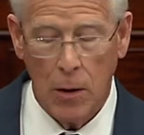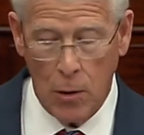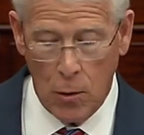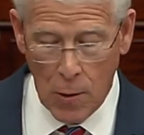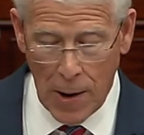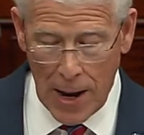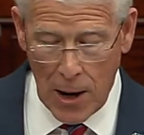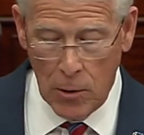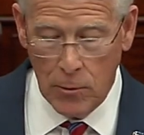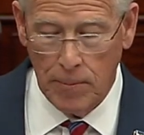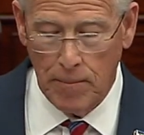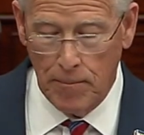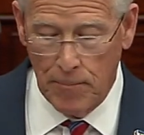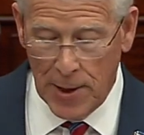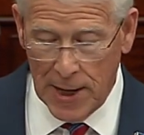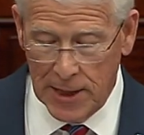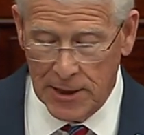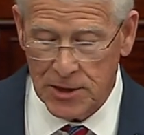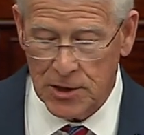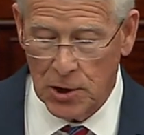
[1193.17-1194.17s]

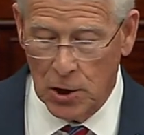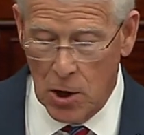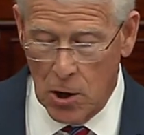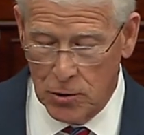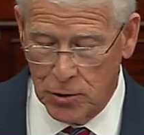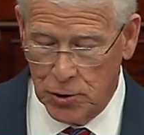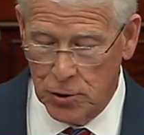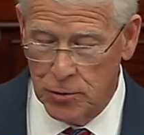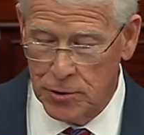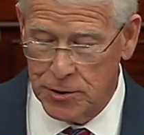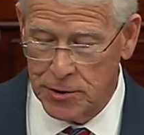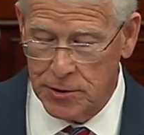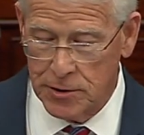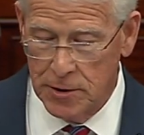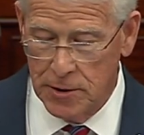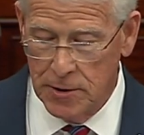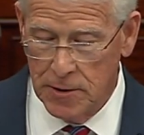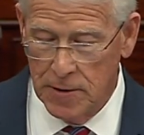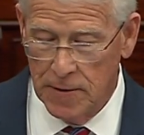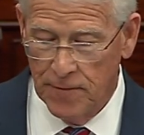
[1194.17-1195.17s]
ground-based launchers
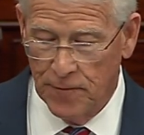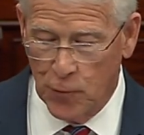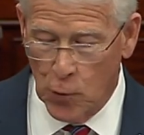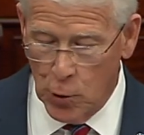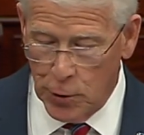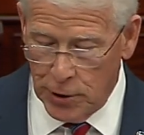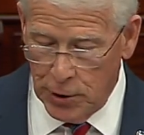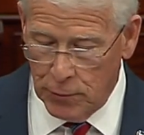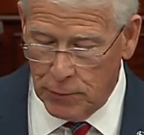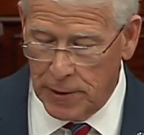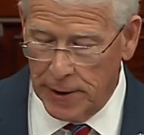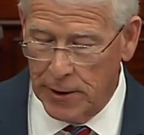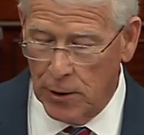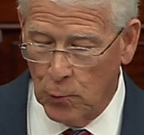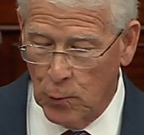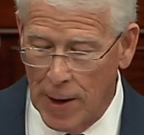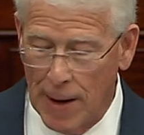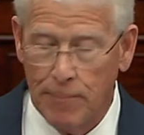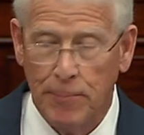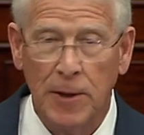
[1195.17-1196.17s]
for nuclear
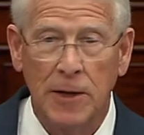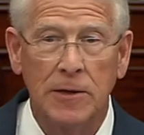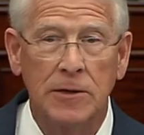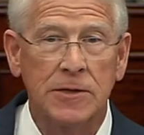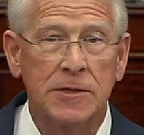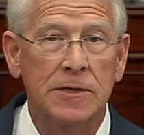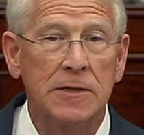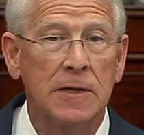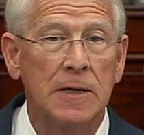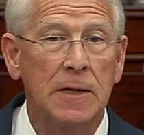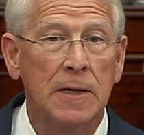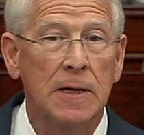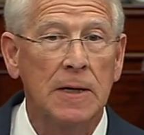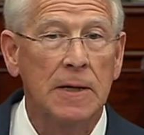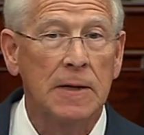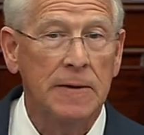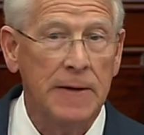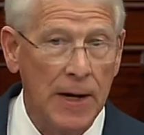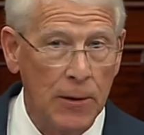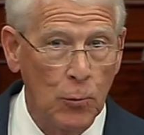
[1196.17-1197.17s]
weapons
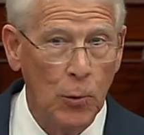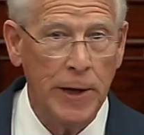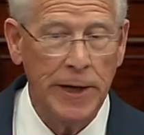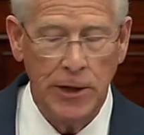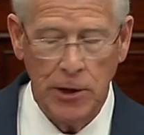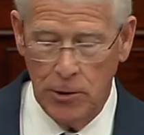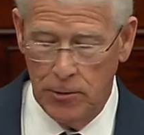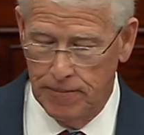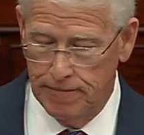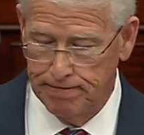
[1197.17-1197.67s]
than we do.